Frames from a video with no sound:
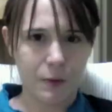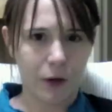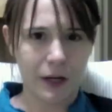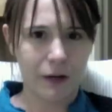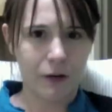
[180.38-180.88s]

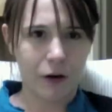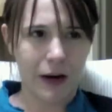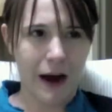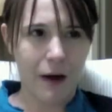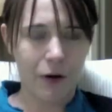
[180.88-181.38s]
working long
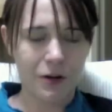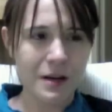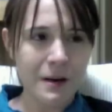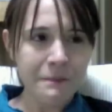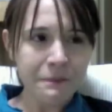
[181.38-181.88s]
hours.
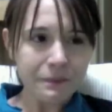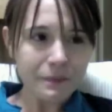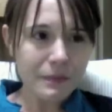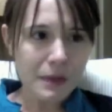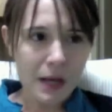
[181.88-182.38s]

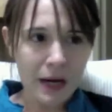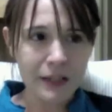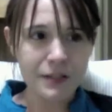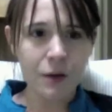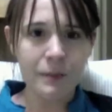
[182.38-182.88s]
And he
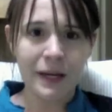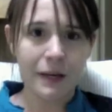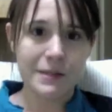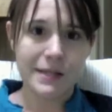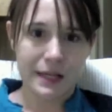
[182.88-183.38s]
told me he
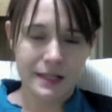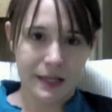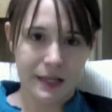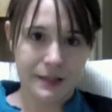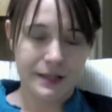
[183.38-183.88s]
was like
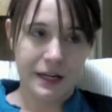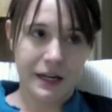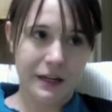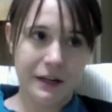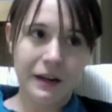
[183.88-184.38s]
60,
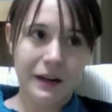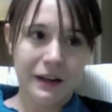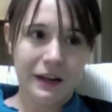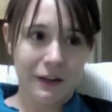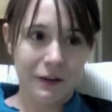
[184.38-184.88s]
and
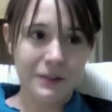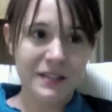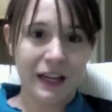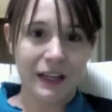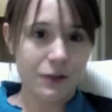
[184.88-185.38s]
he looks
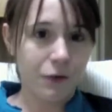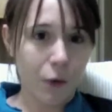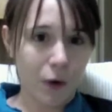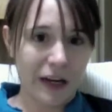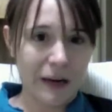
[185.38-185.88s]
like he's
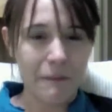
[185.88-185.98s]
40.